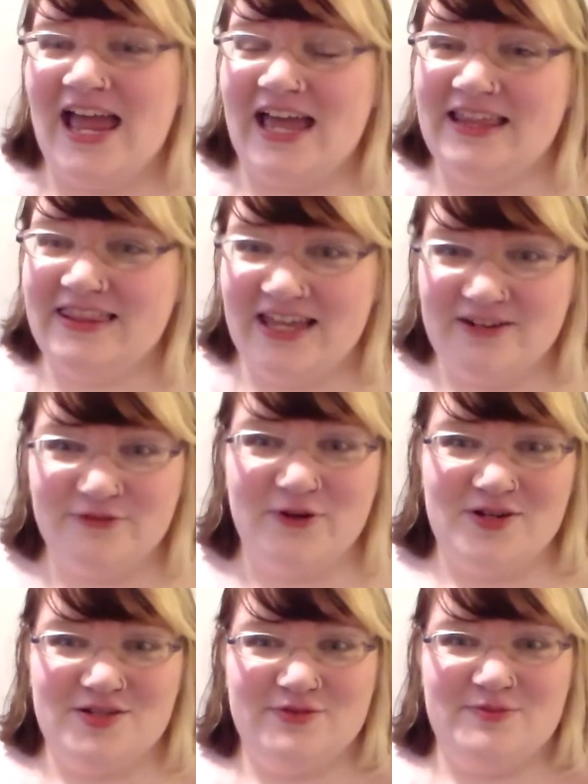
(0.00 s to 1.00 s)
and that of
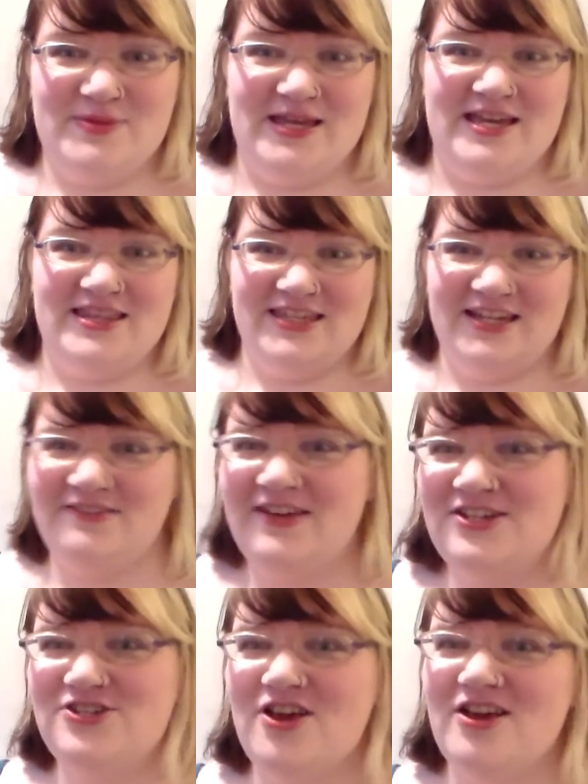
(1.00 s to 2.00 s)
course would be The
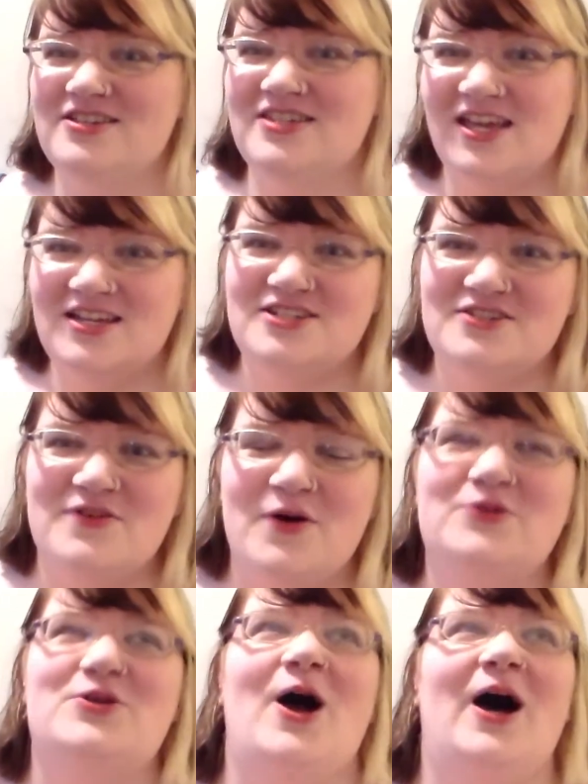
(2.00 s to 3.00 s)
Avengers: Age of
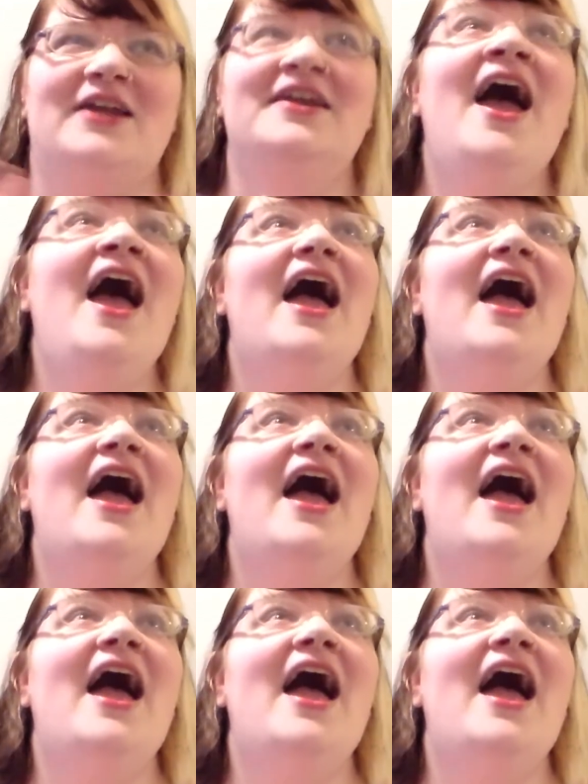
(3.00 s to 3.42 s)
Ultron,